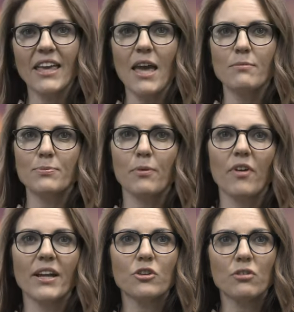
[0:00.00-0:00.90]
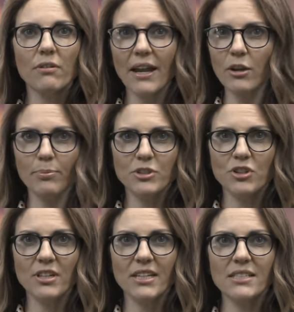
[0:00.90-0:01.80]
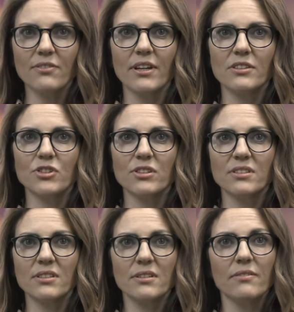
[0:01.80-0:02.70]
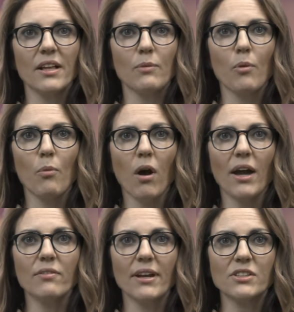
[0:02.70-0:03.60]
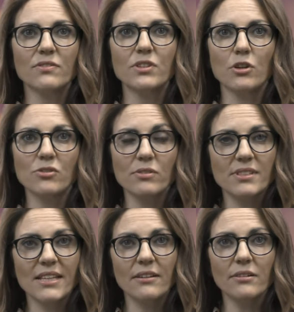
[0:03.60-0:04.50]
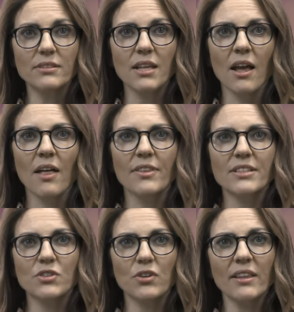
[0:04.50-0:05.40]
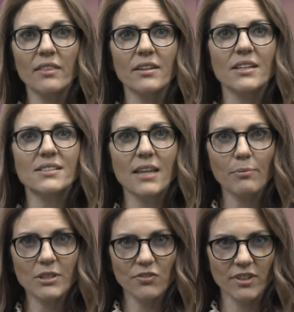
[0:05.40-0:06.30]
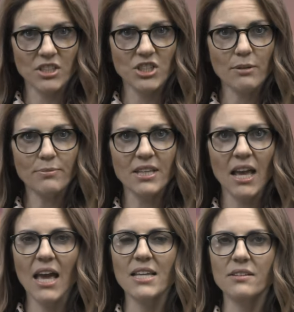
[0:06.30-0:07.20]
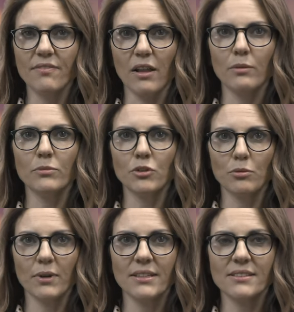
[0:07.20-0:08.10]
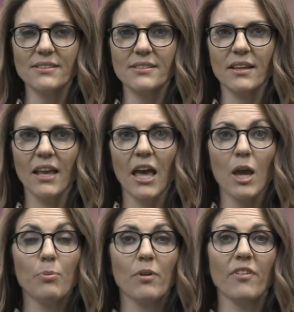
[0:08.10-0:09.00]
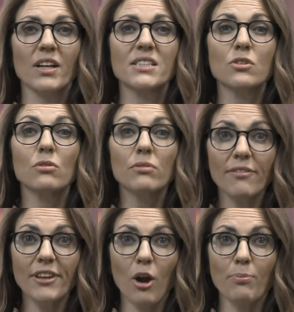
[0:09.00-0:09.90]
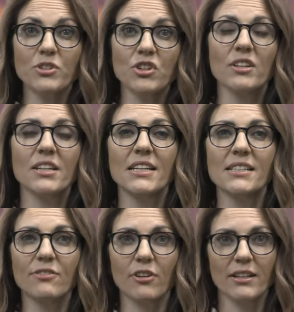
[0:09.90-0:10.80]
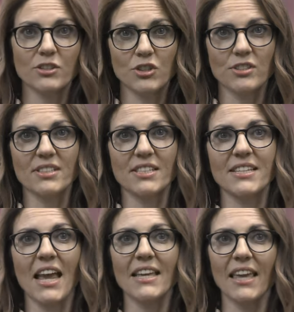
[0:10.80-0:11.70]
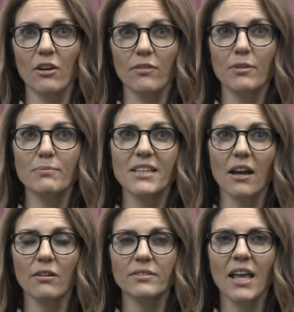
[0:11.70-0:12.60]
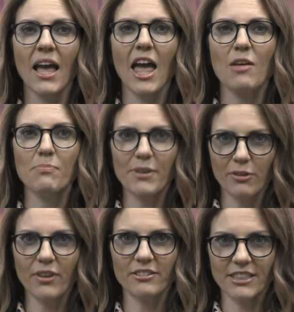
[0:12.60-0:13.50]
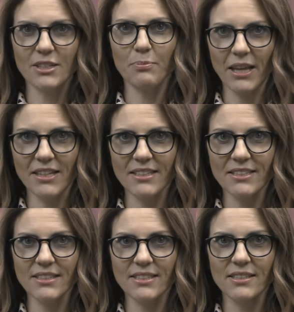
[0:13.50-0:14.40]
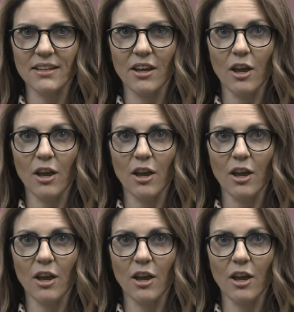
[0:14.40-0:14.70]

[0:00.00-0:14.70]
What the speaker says: camps provide great opportunities for our students to develop a wide range of social skills that strengthen established friendships and develop new ones. It provides terrific opportunities for our students to take care of themselves and build their independence.